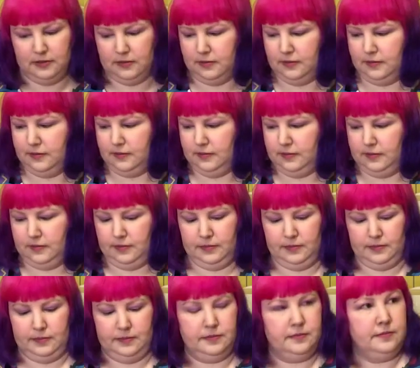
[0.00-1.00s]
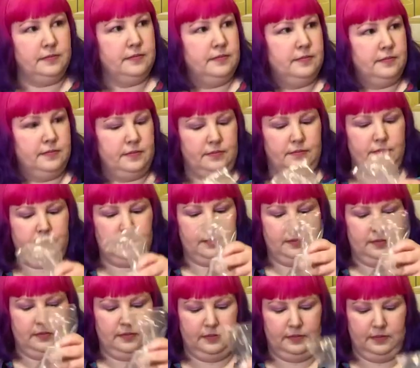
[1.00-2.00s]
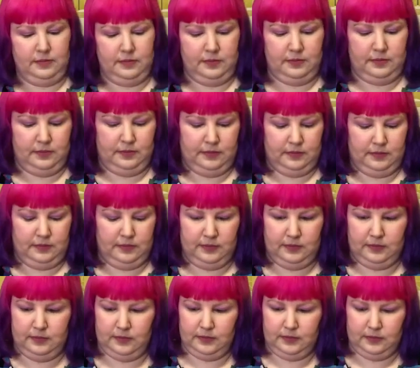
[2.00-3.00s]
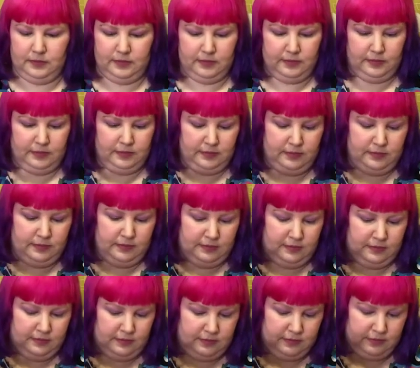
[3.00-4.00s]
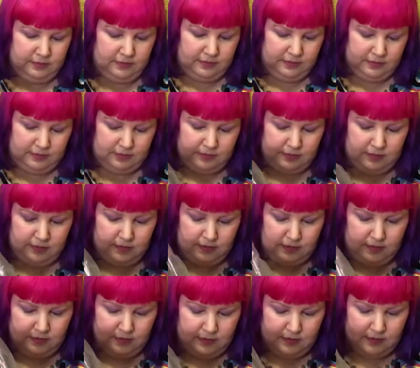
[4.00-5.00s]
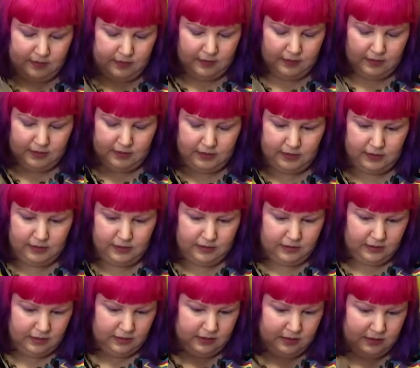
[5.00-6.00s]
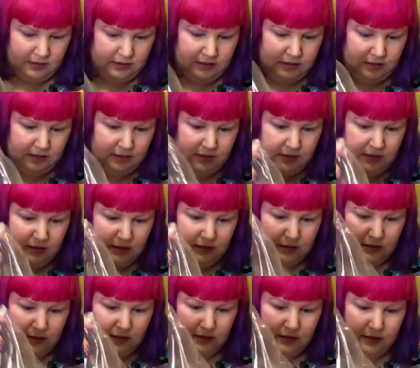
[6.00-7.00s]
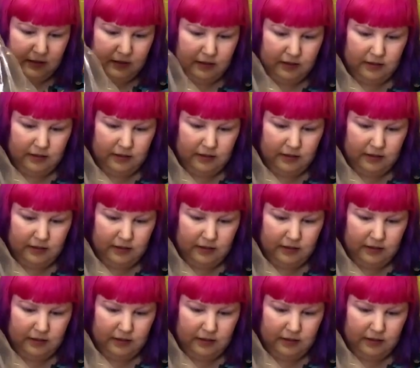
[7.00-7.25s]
[no speech]